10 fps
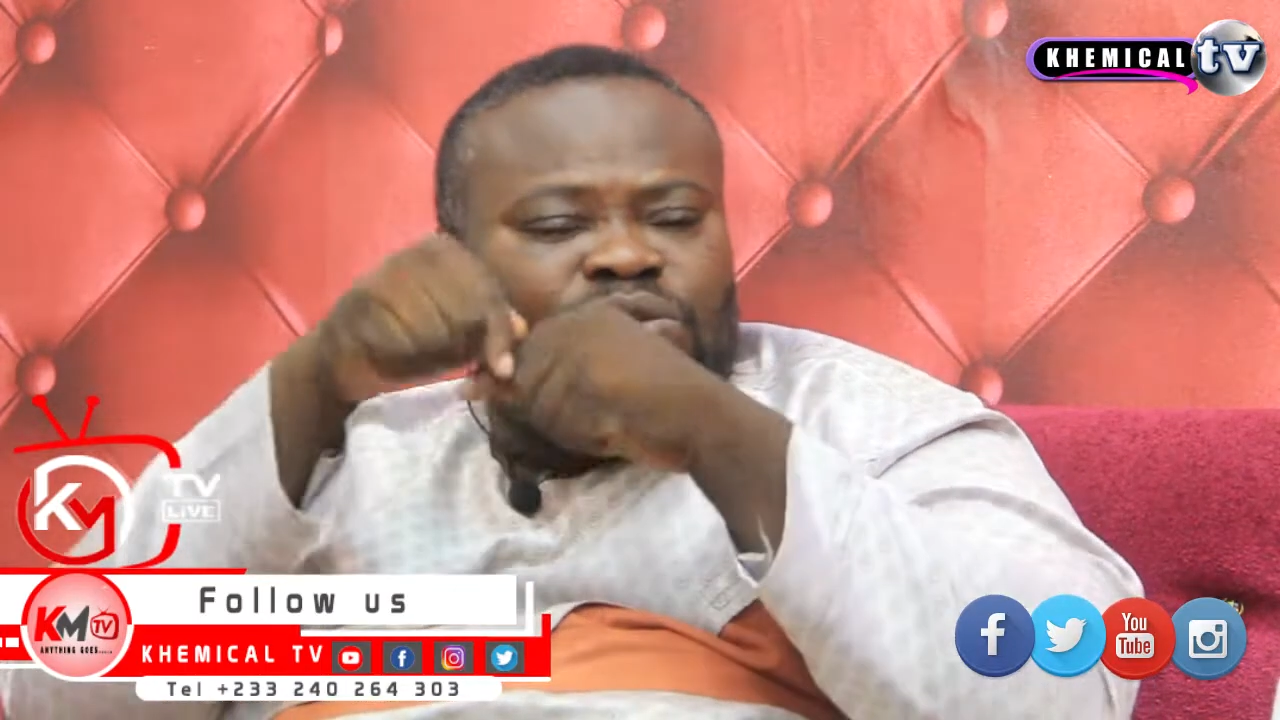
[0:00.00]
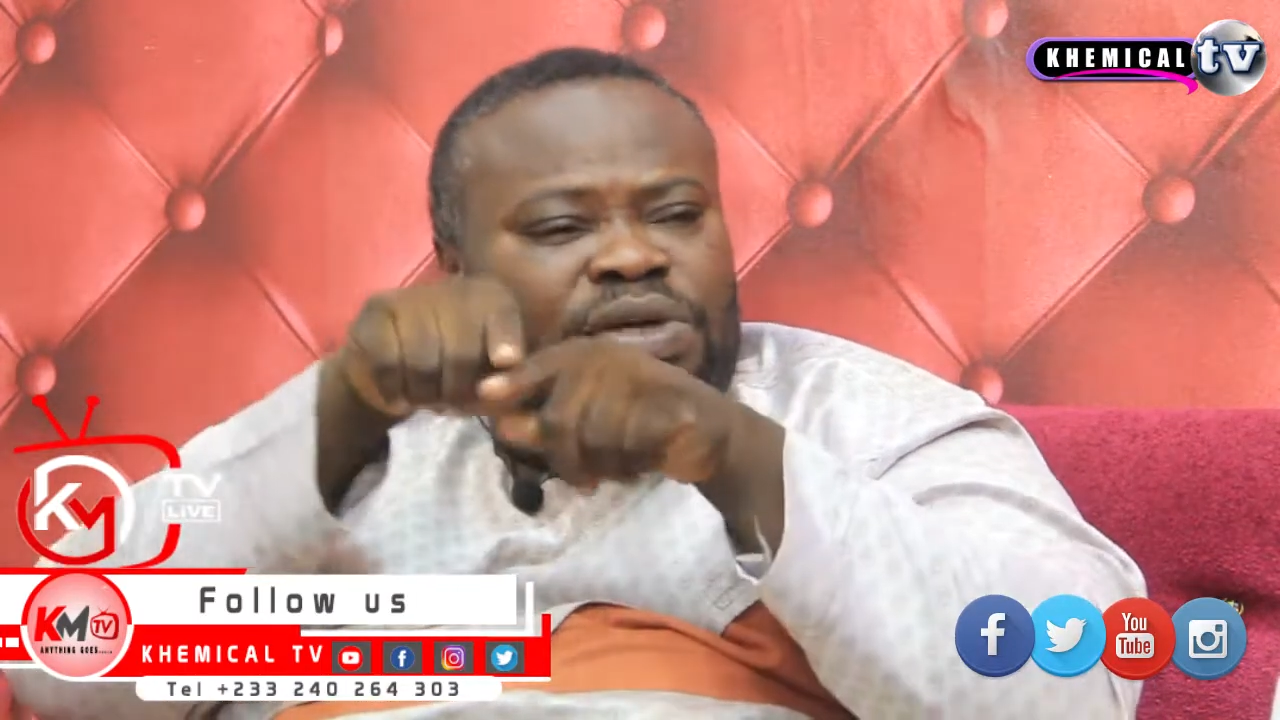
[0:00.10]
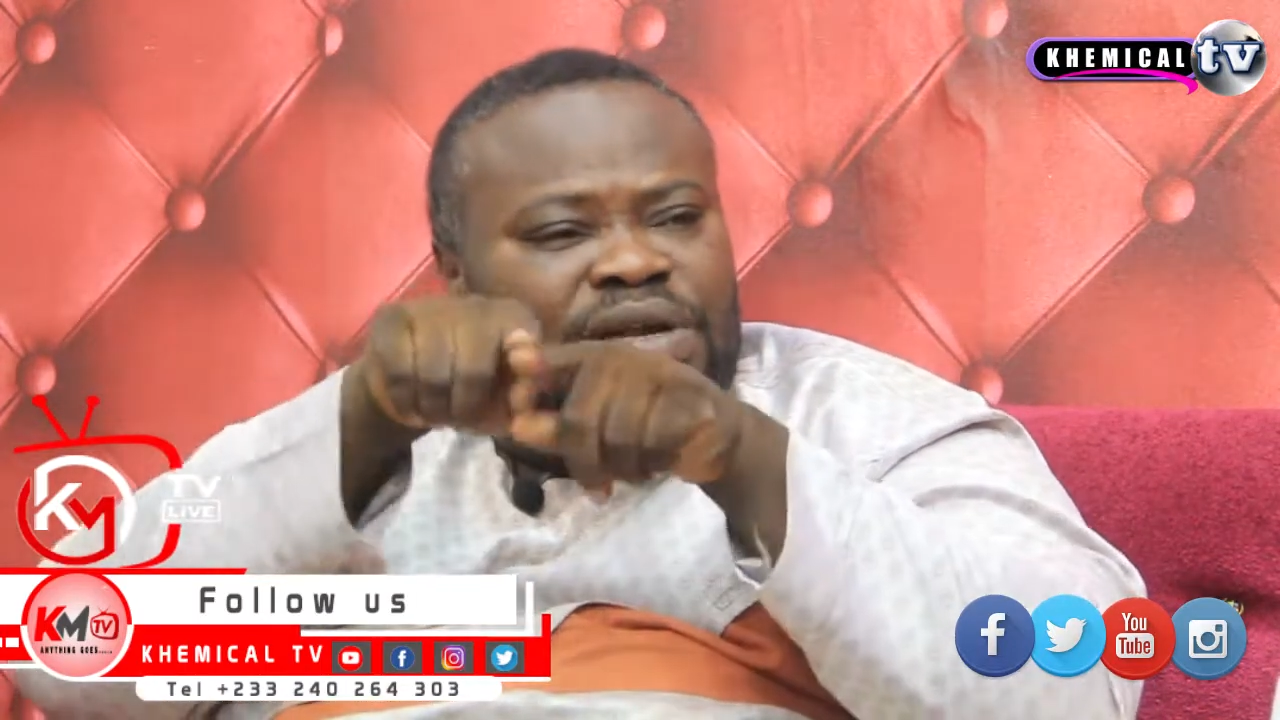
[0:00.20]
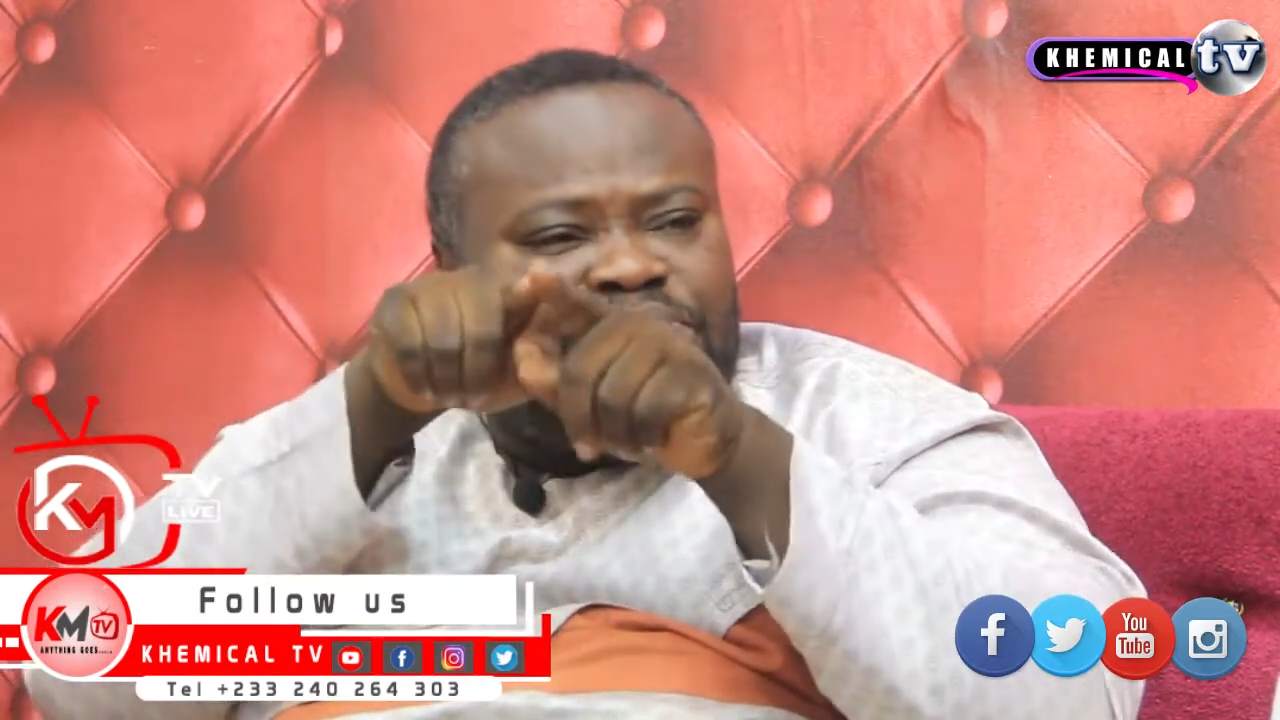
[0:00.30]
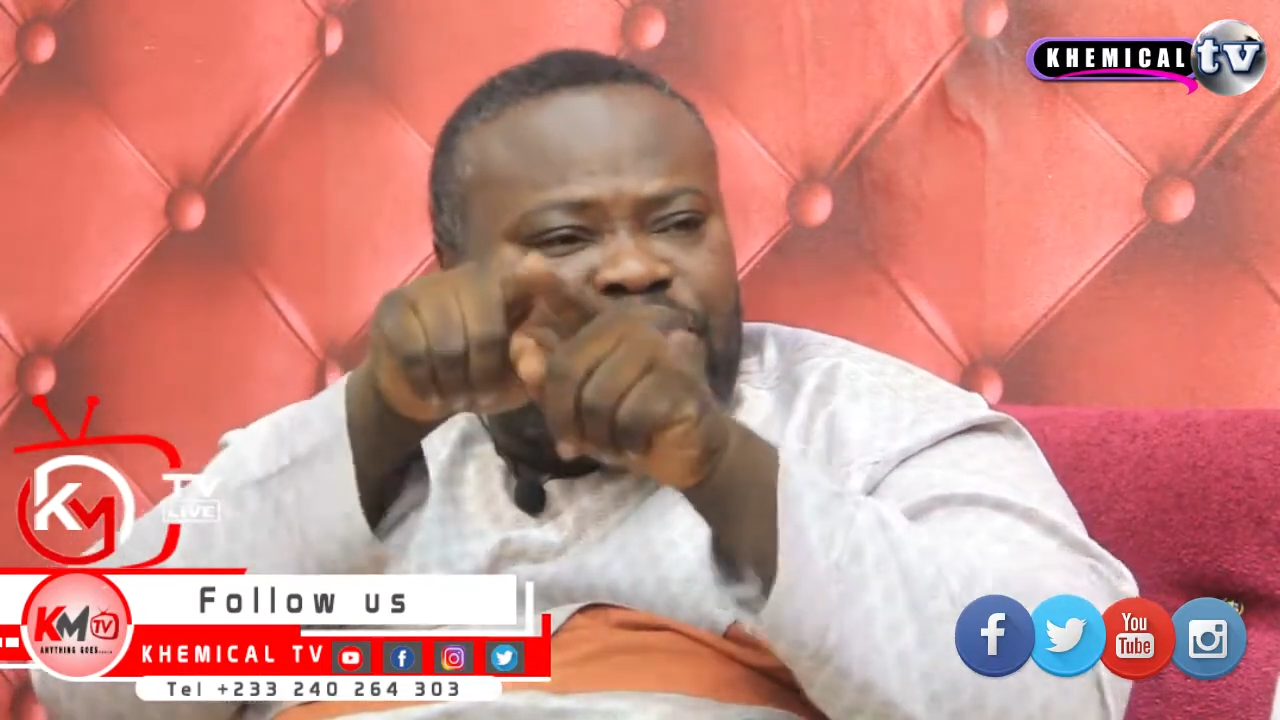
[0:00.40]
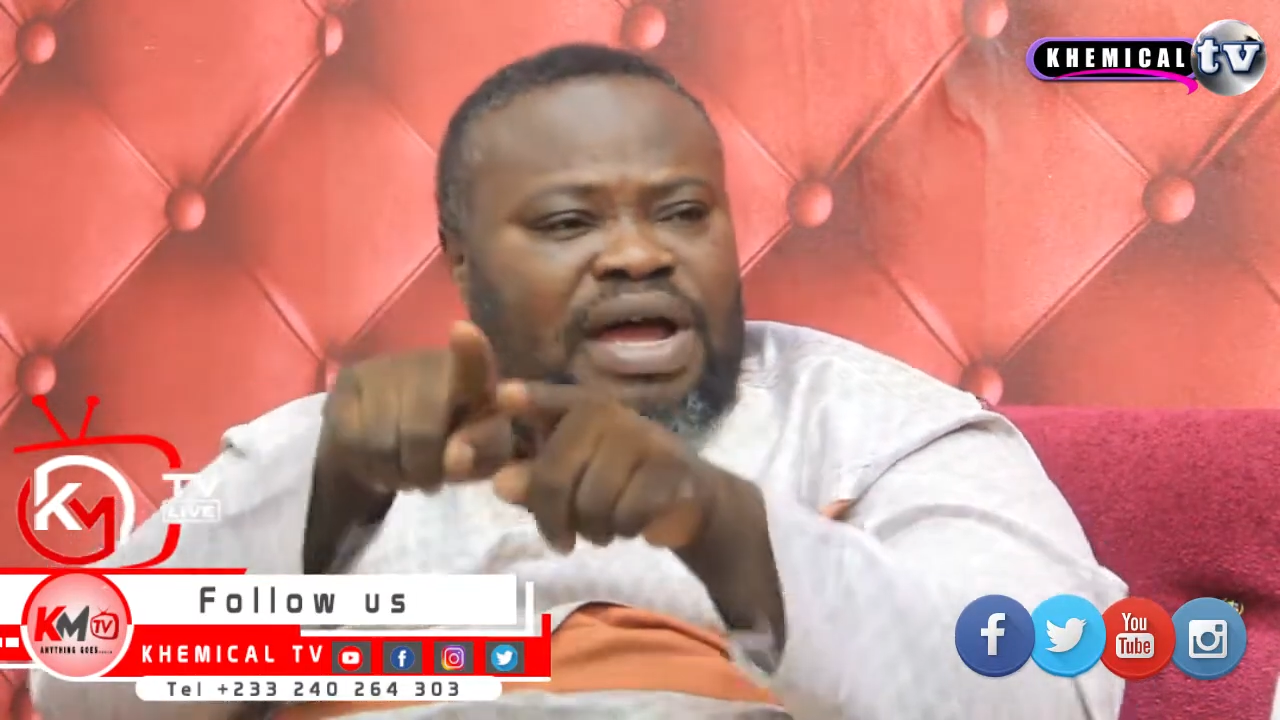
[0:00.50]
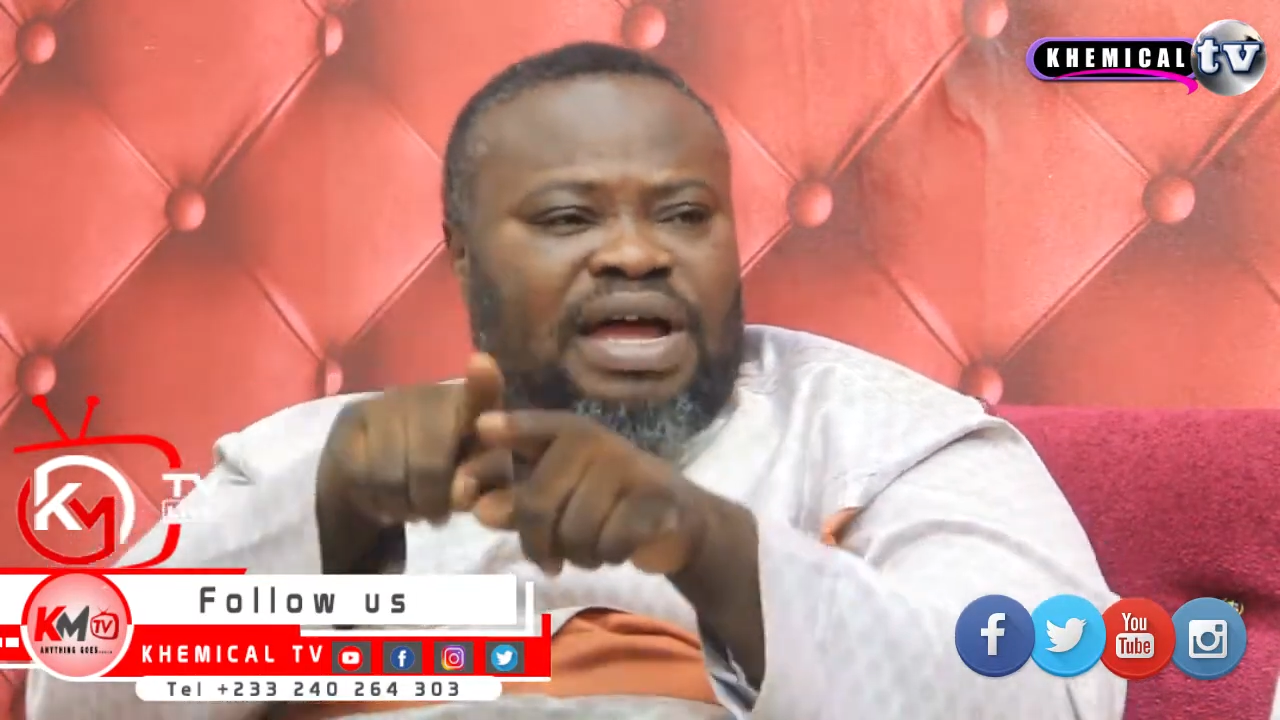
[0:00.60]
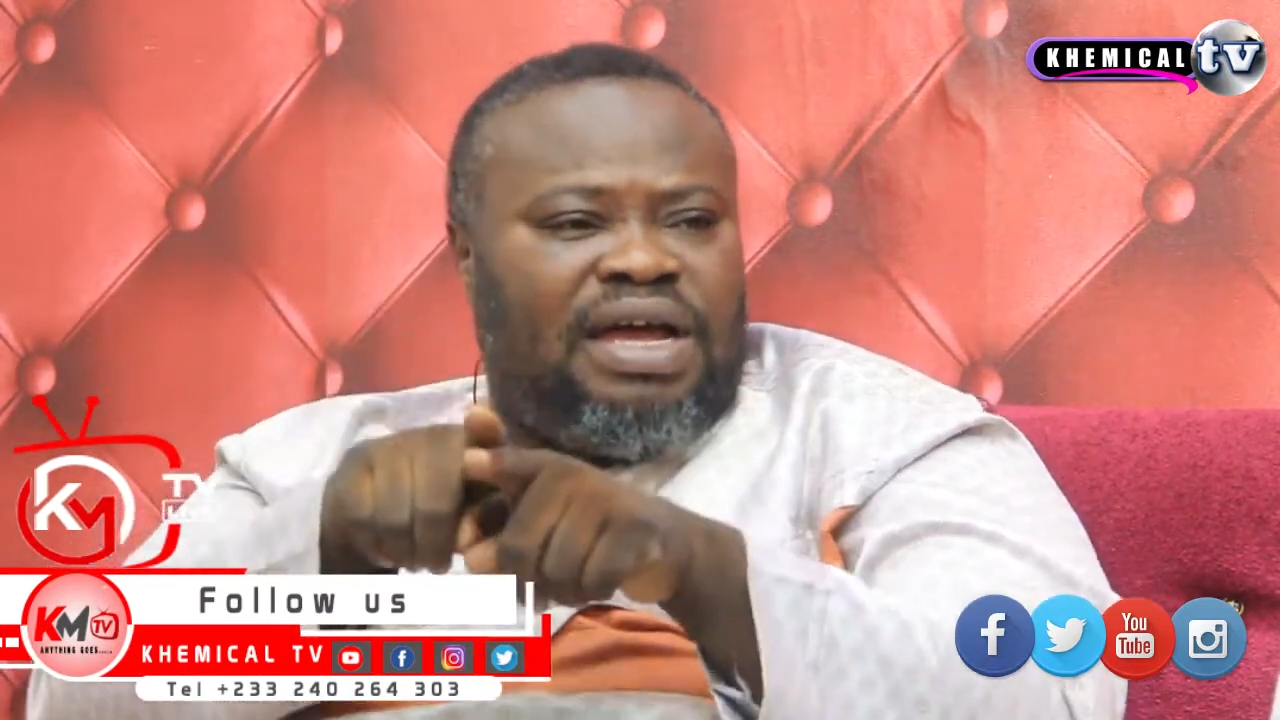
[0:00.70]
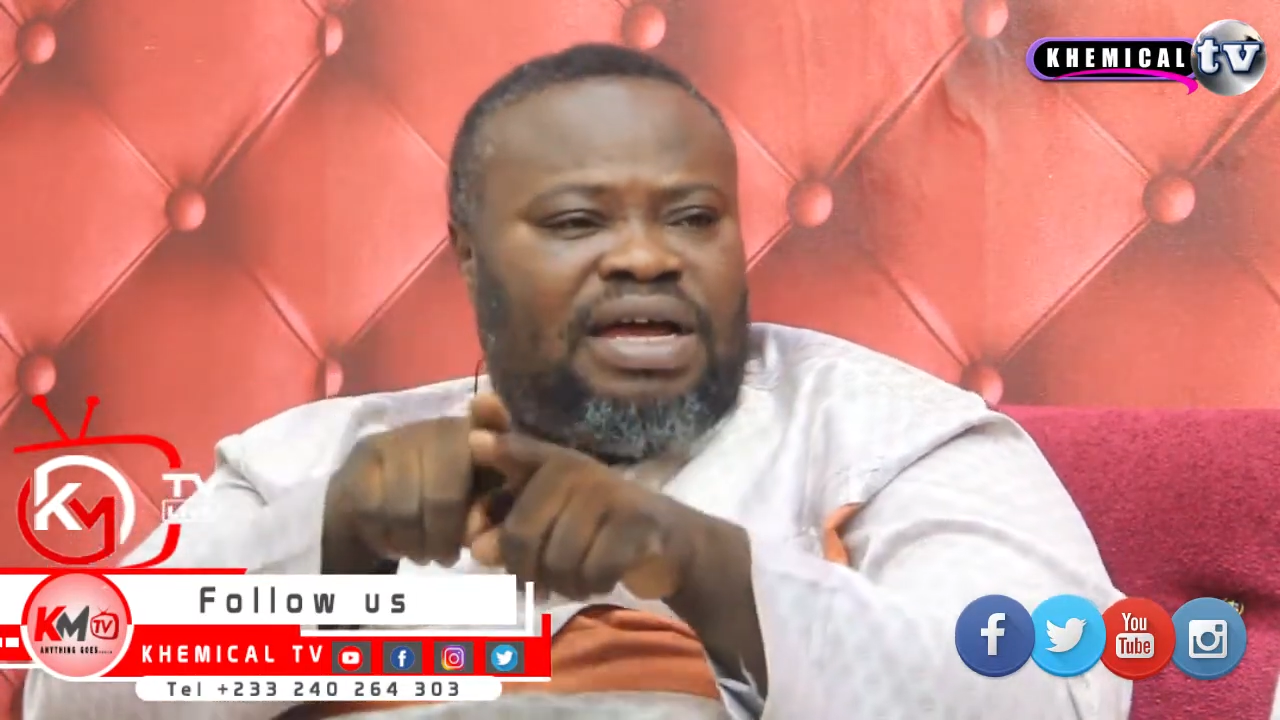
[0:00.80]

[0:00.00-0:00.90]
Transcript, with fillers: million pounds.